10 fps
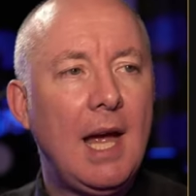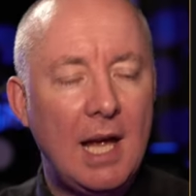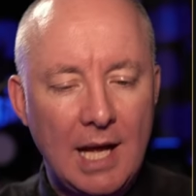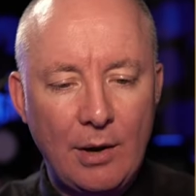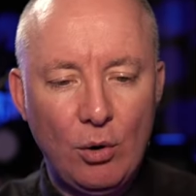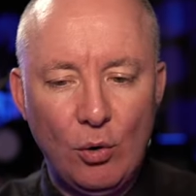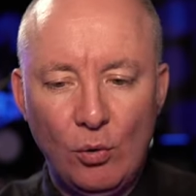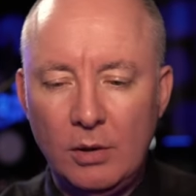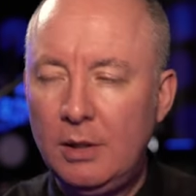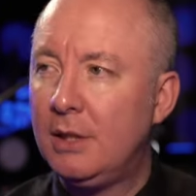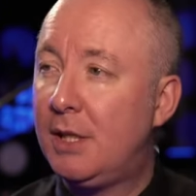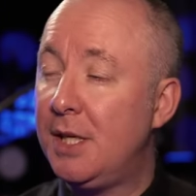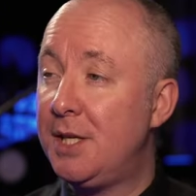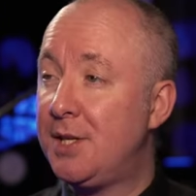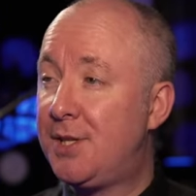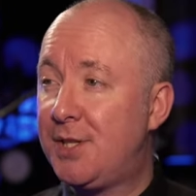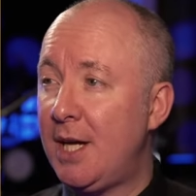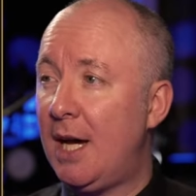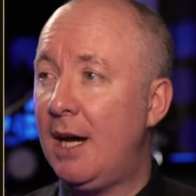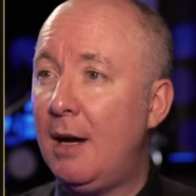at all. Because
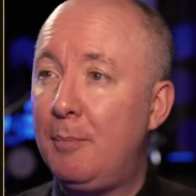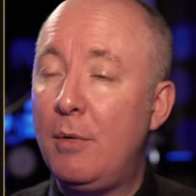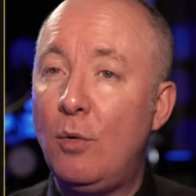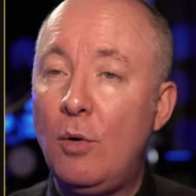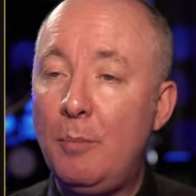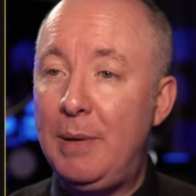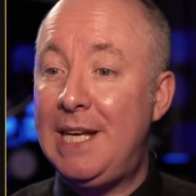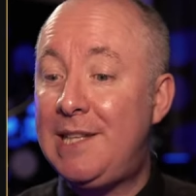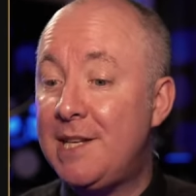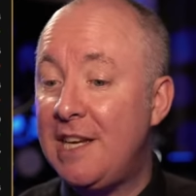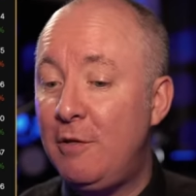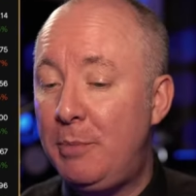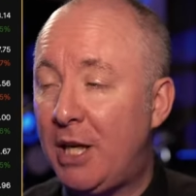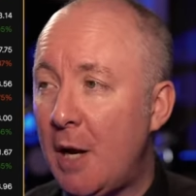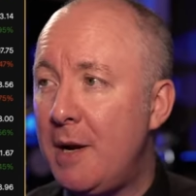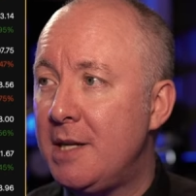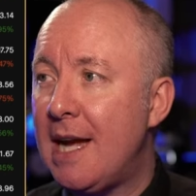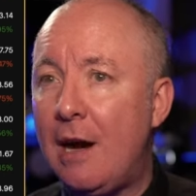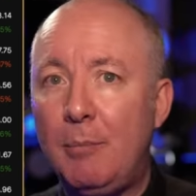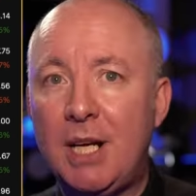uh, BTC would be going
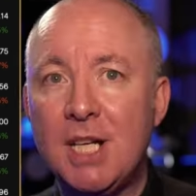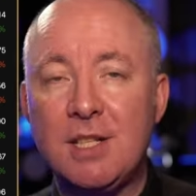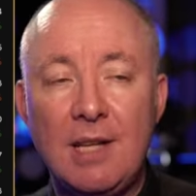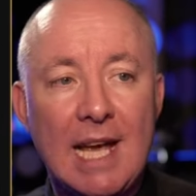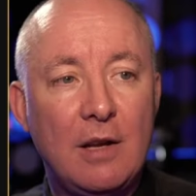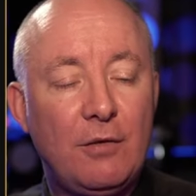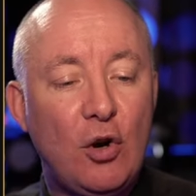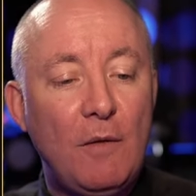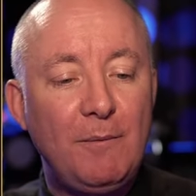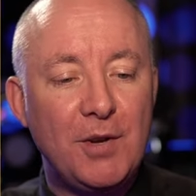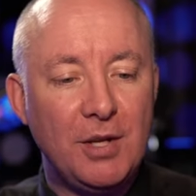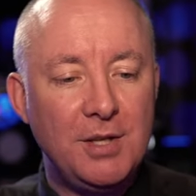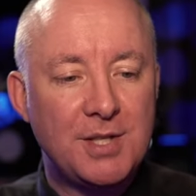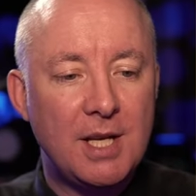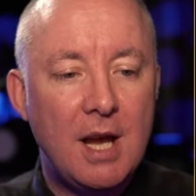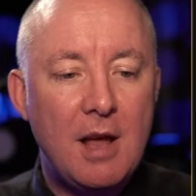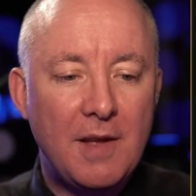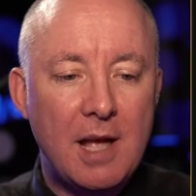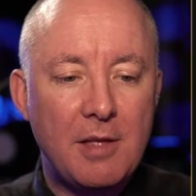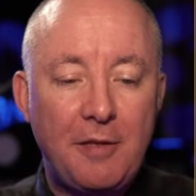down because lack of confidence
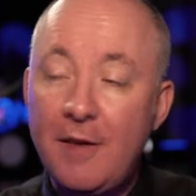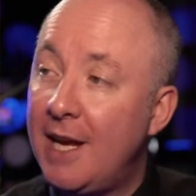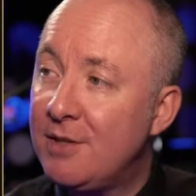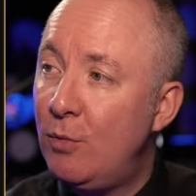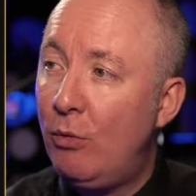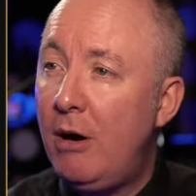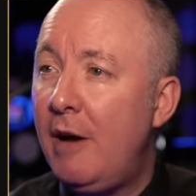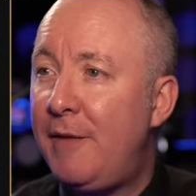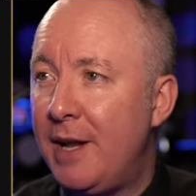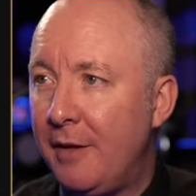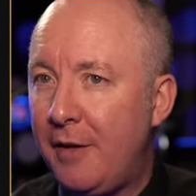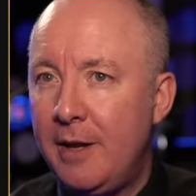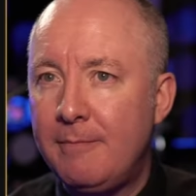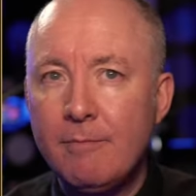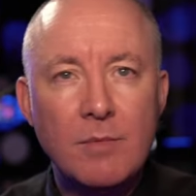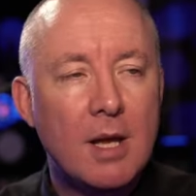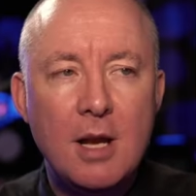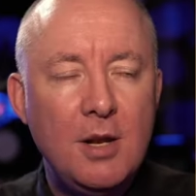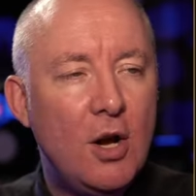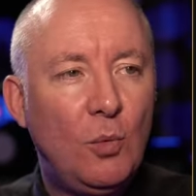that the thing isn't worth anything.
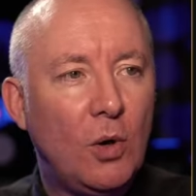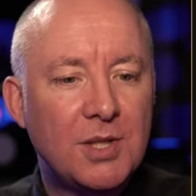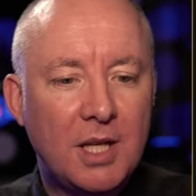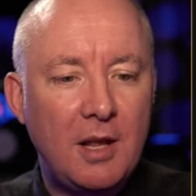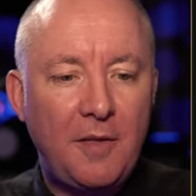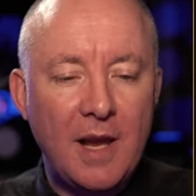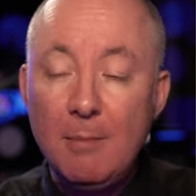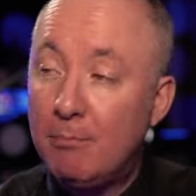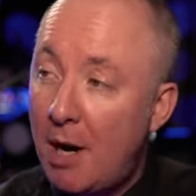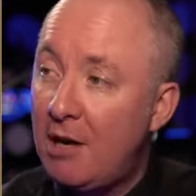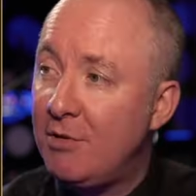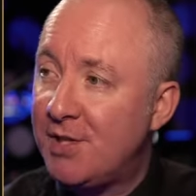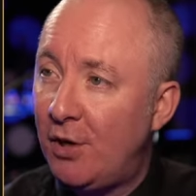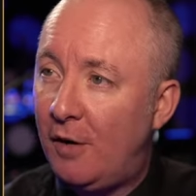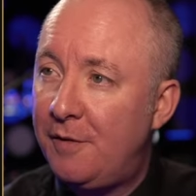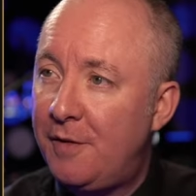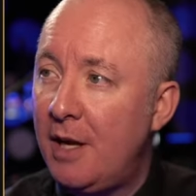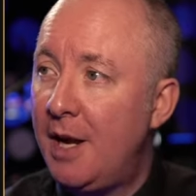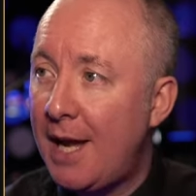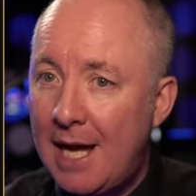No one's going to think Microsoft
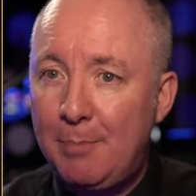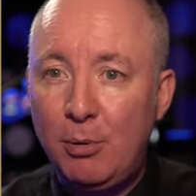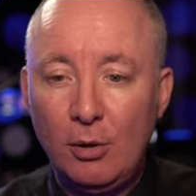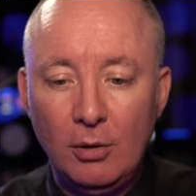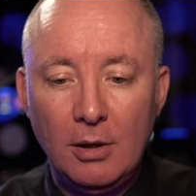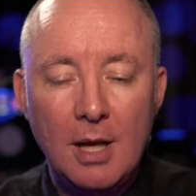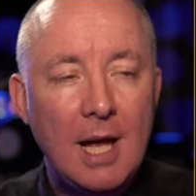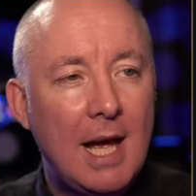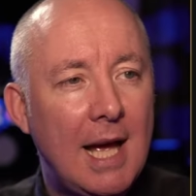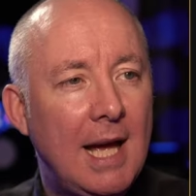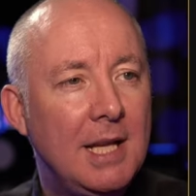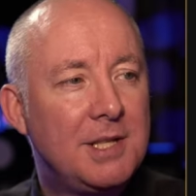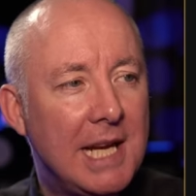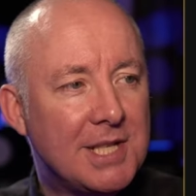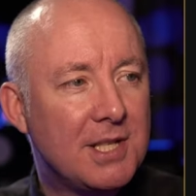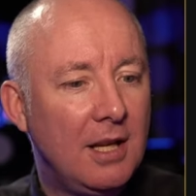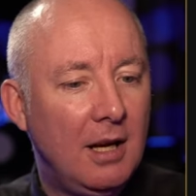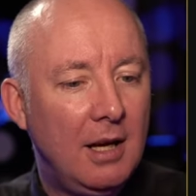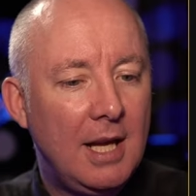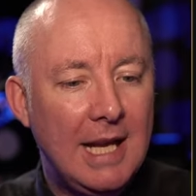and Apple and
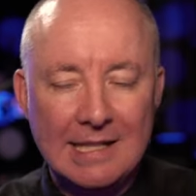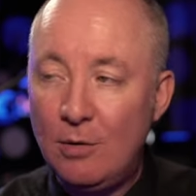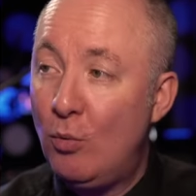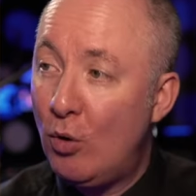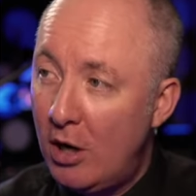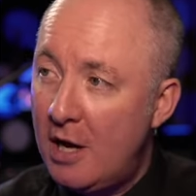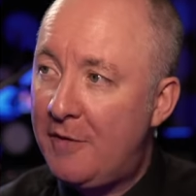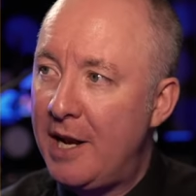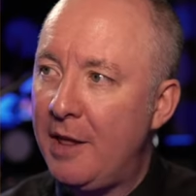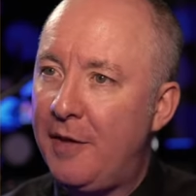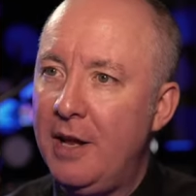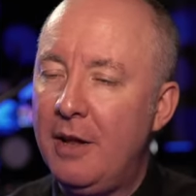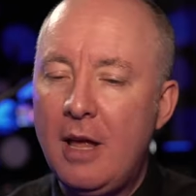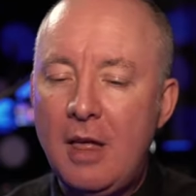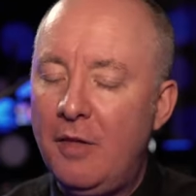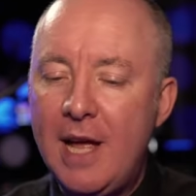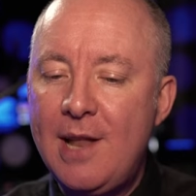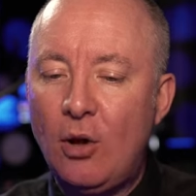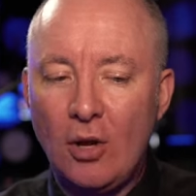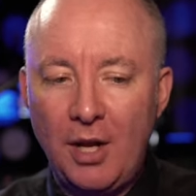Tesla isn't worth anything. They're
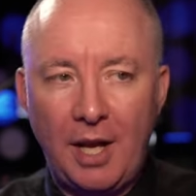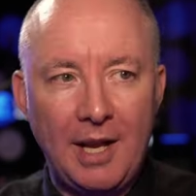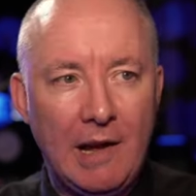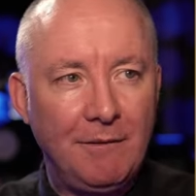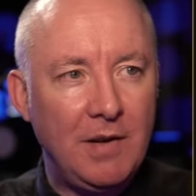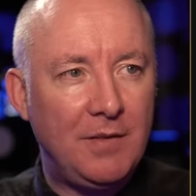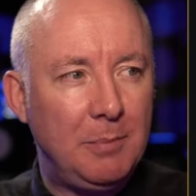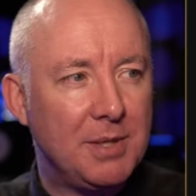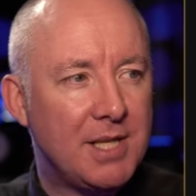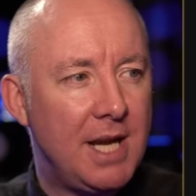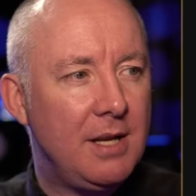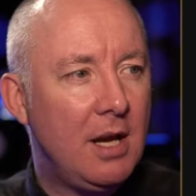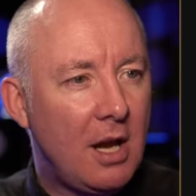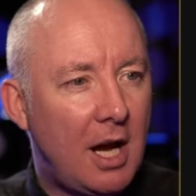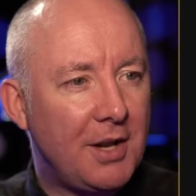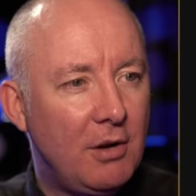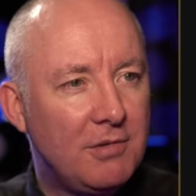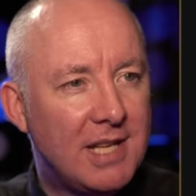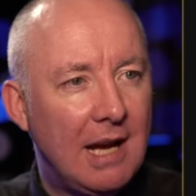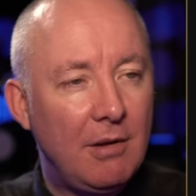not going to go down 50%. I
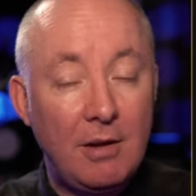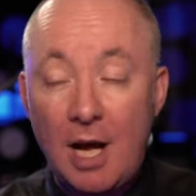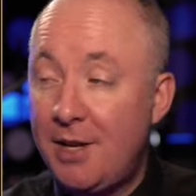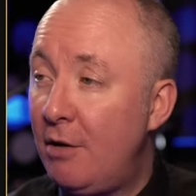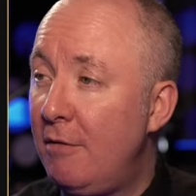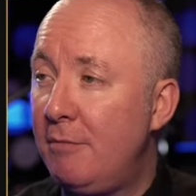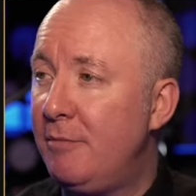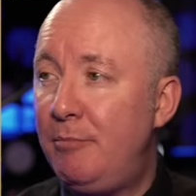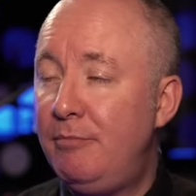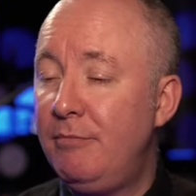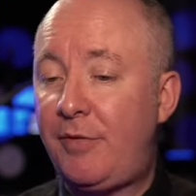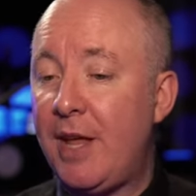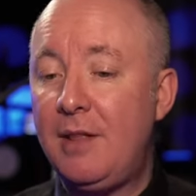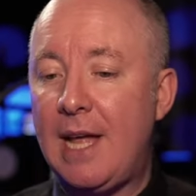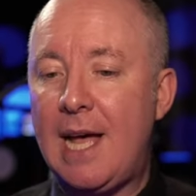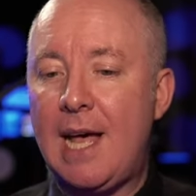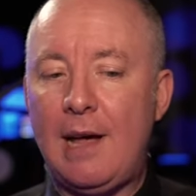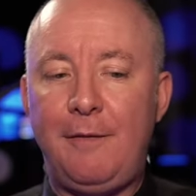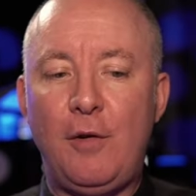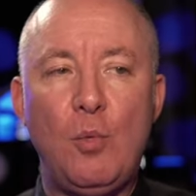don't doubt, I don't think that
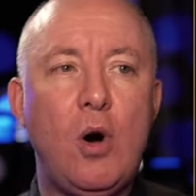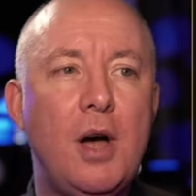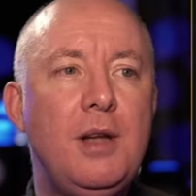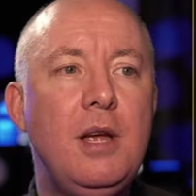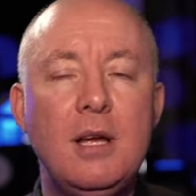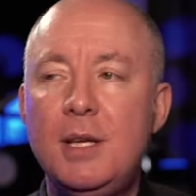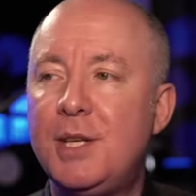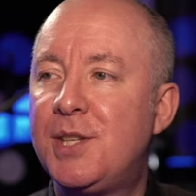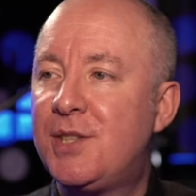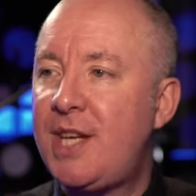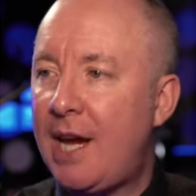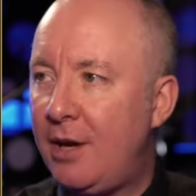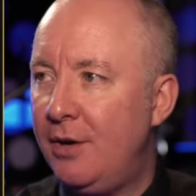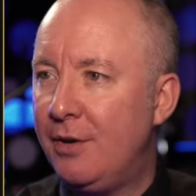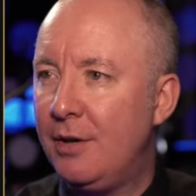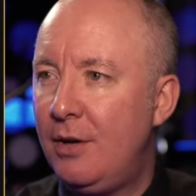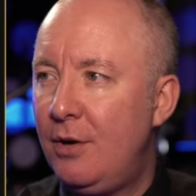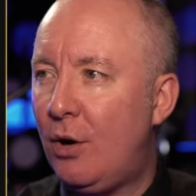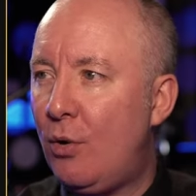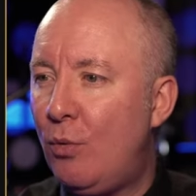for one second.
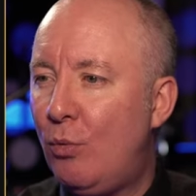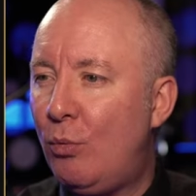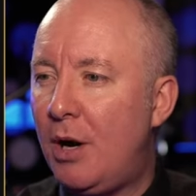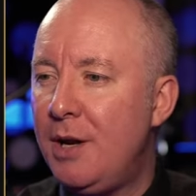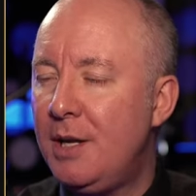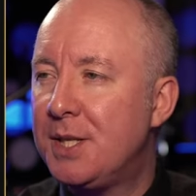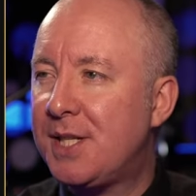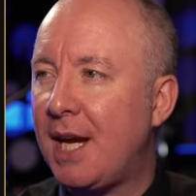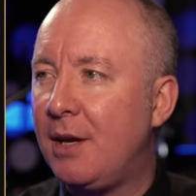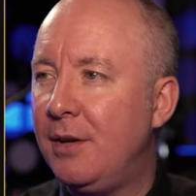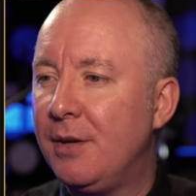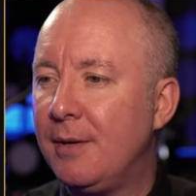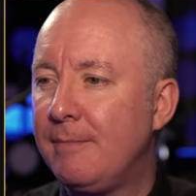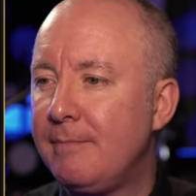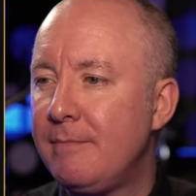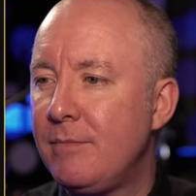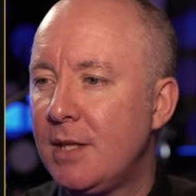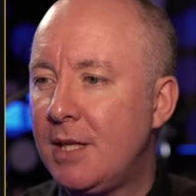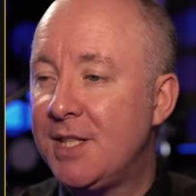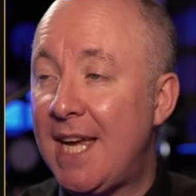Not one second.
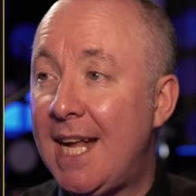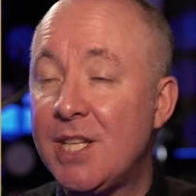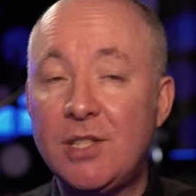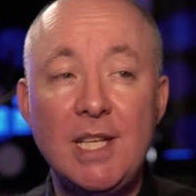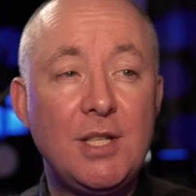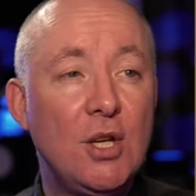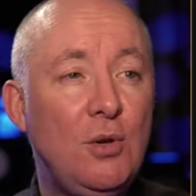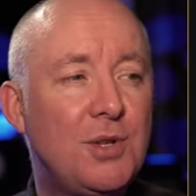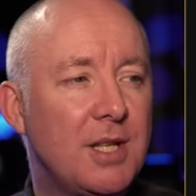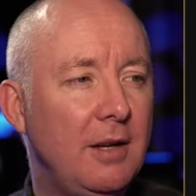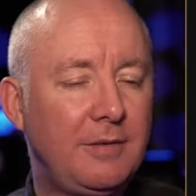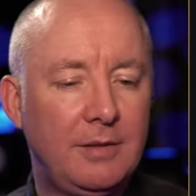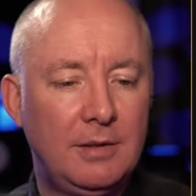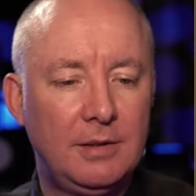Because they actually do stuff.